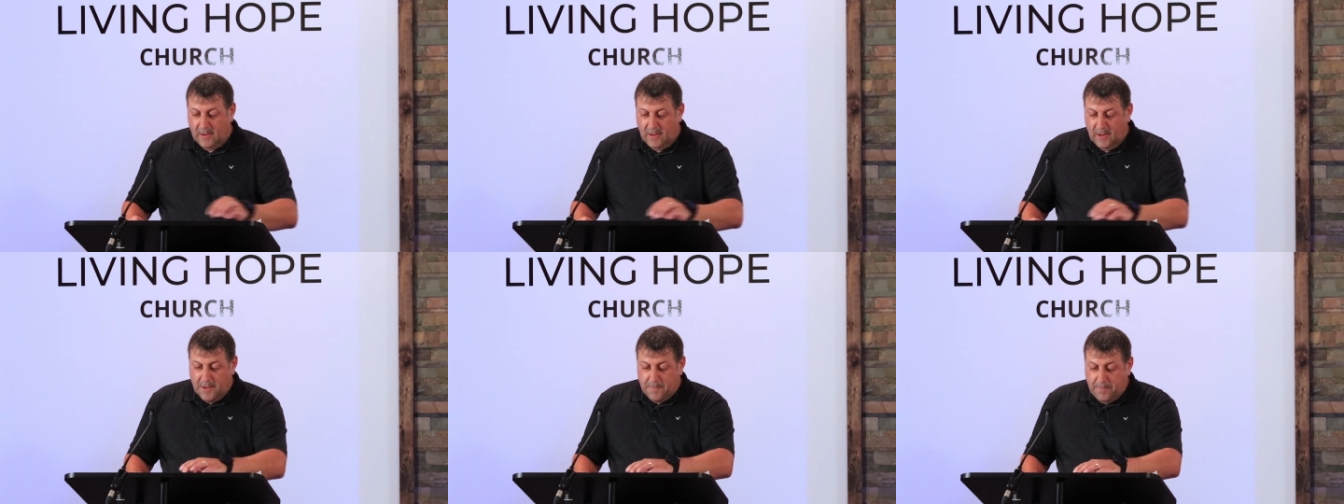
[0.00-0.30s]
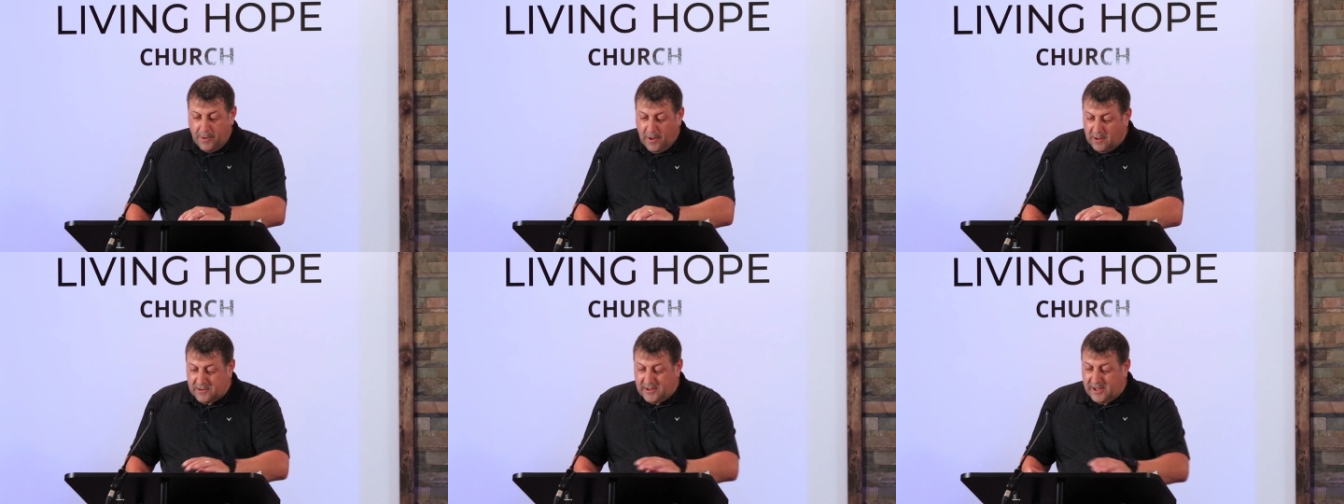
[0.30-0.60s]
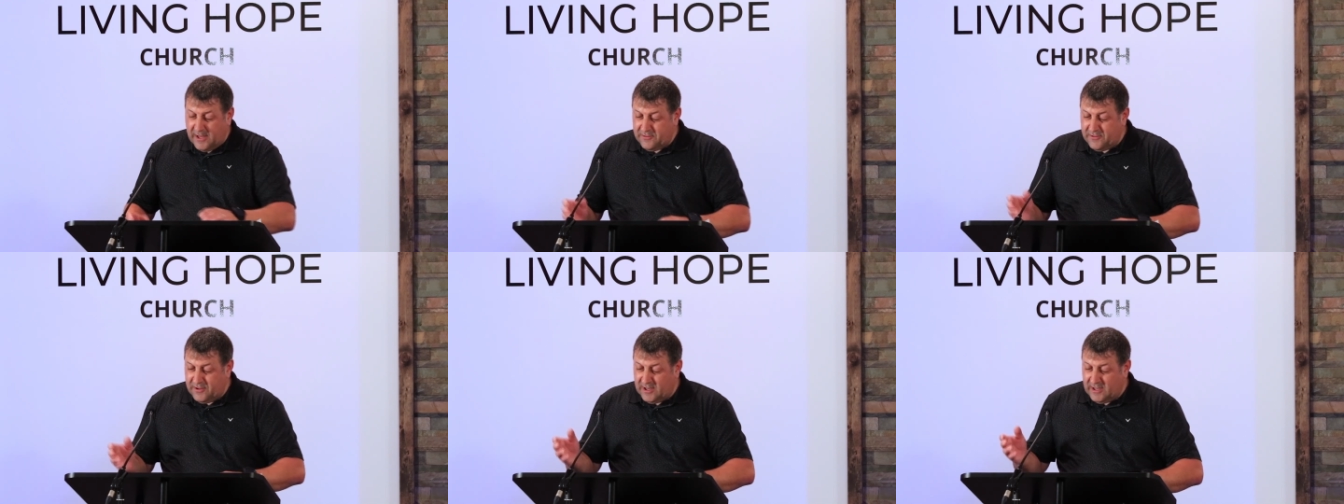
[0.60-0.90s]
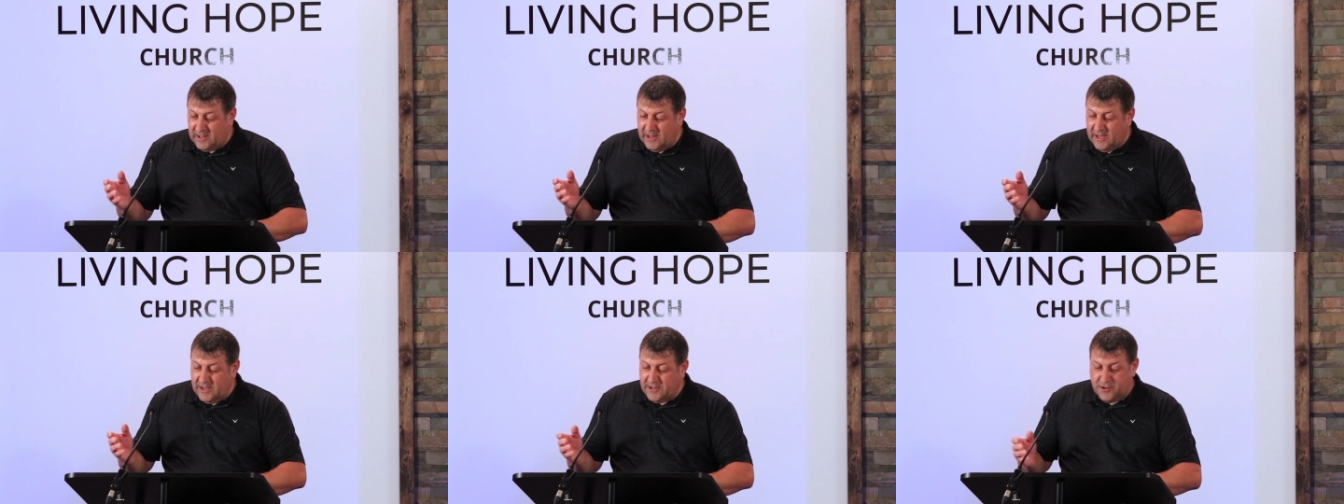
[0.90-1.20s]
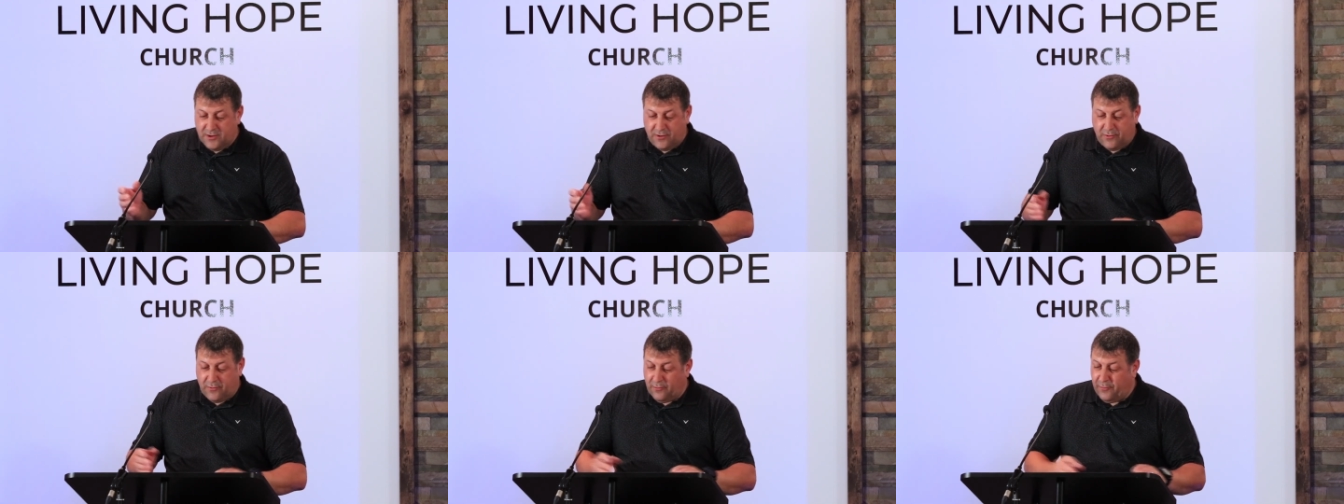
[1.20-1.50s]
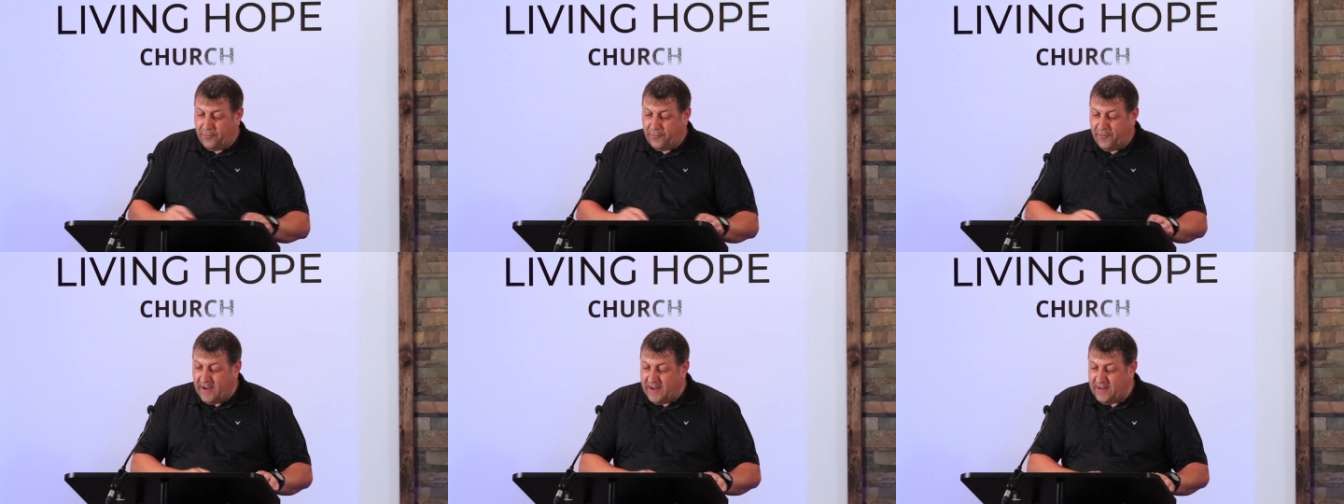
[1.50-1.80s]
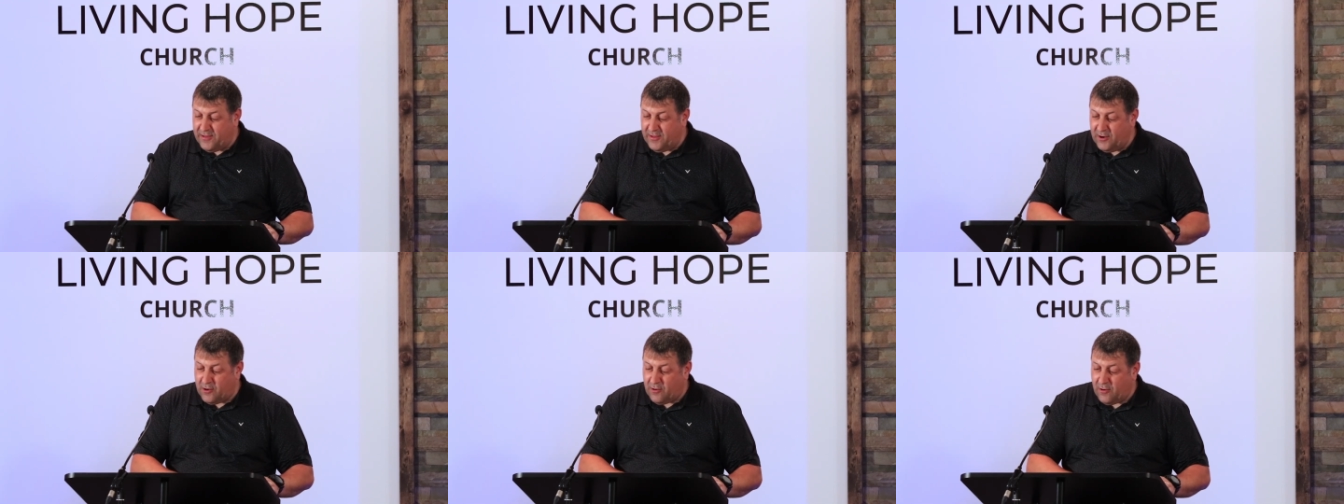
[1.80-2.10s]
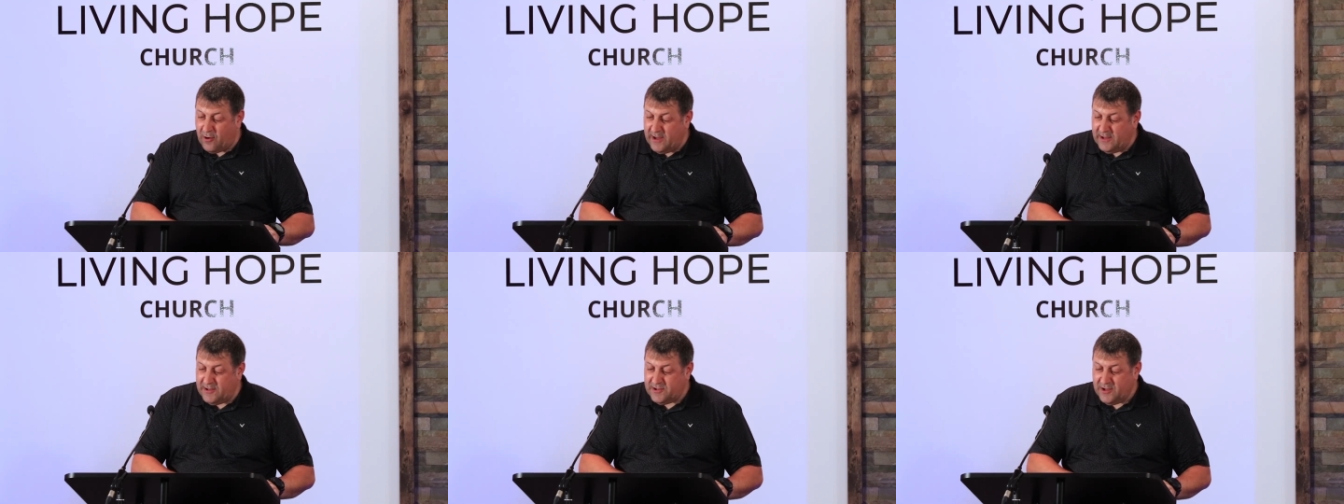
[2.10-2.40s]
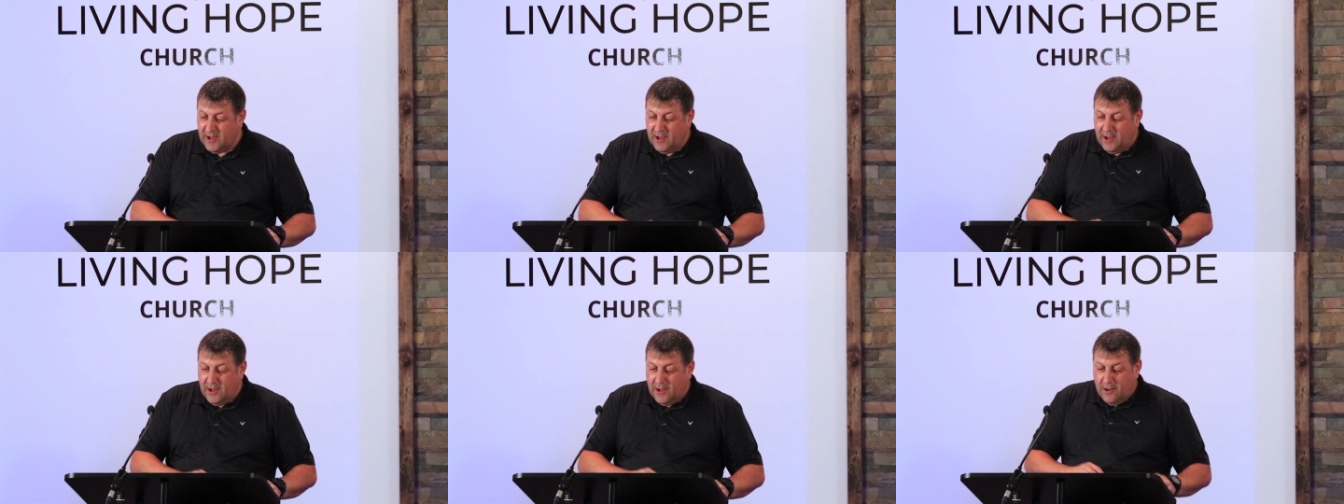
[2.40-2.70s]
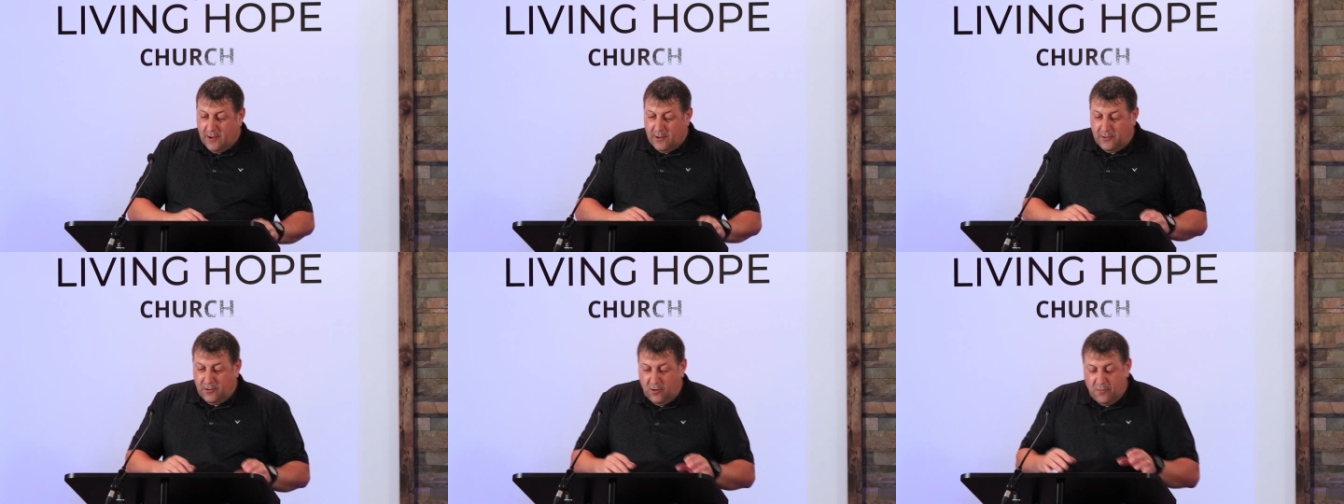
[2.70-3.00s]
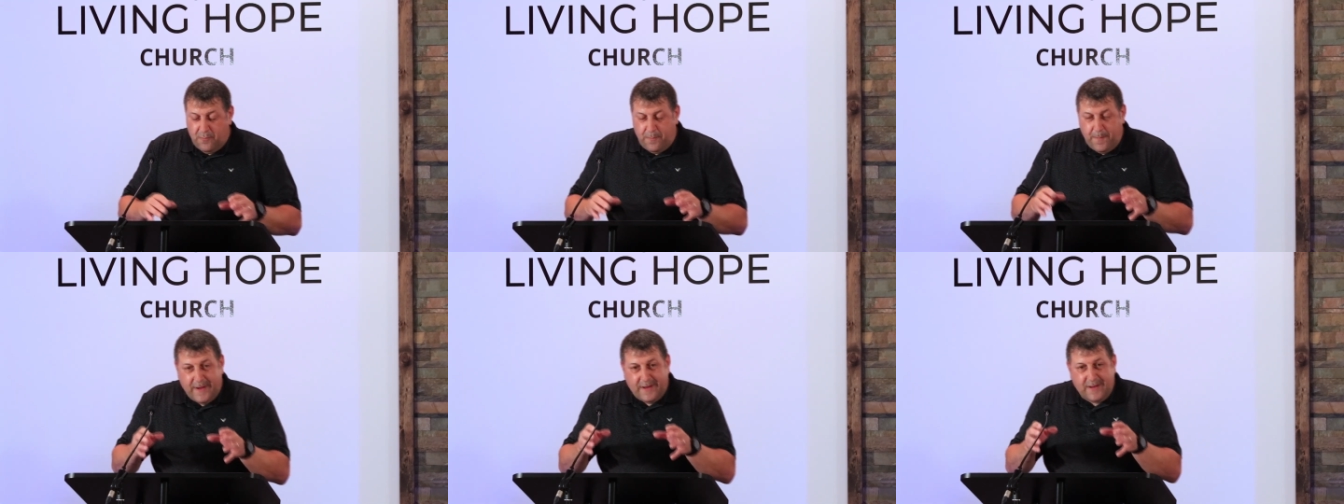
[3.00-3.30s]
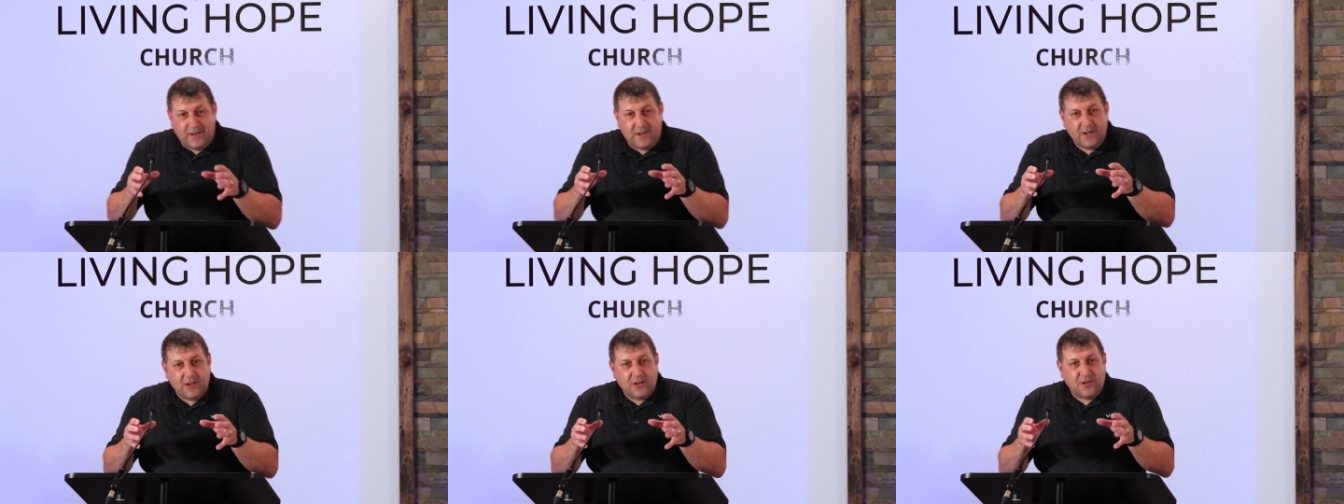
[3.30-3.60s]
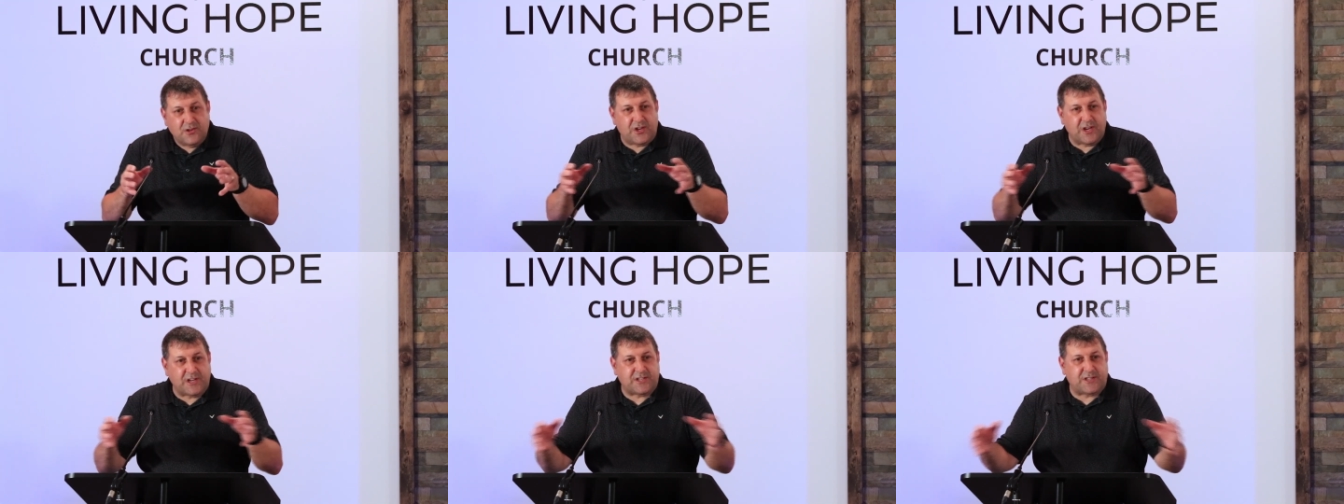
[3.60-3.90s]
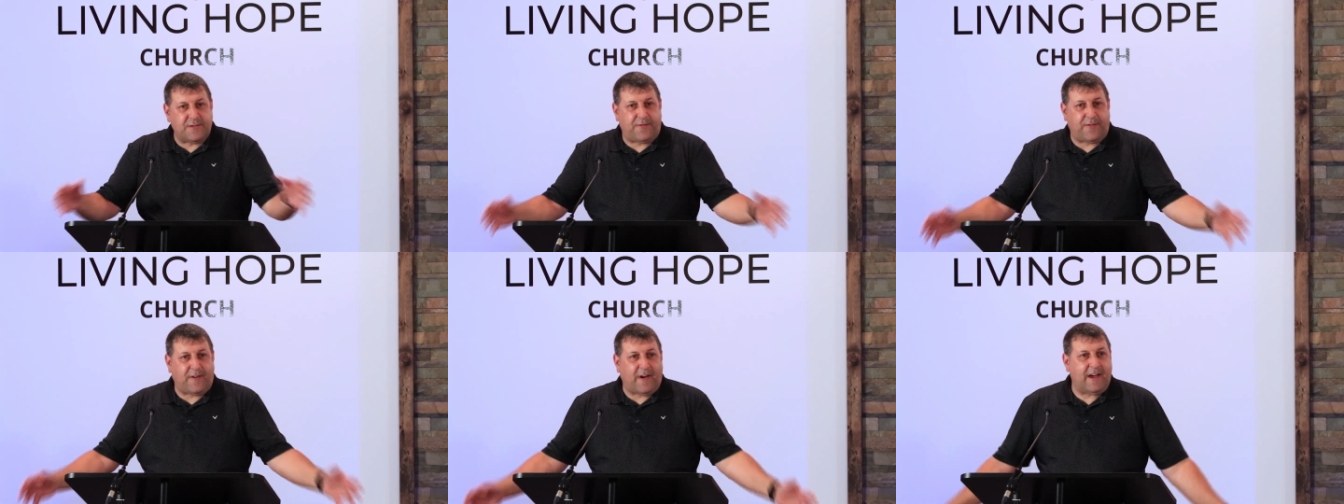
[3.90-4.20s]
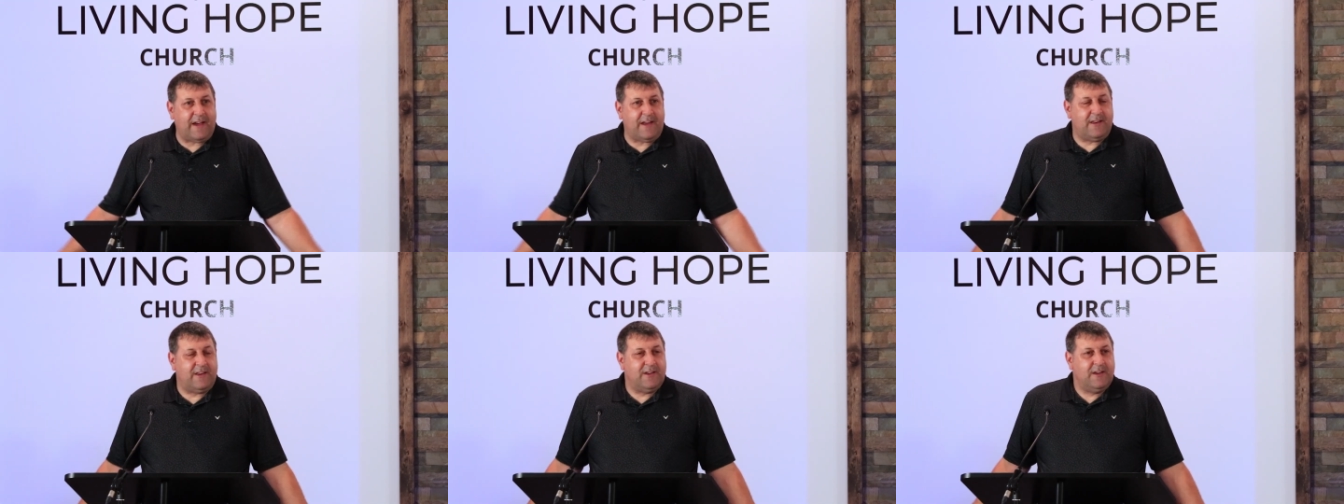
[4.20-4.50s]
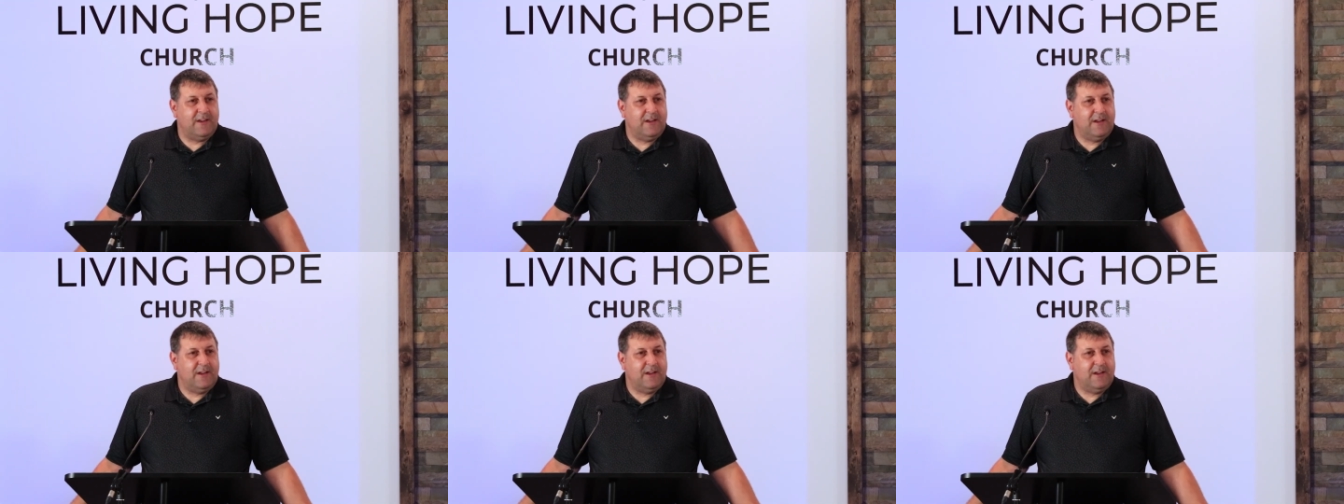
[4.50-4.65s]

And Paul tells the Galatians through faith in Christ, you've been justified.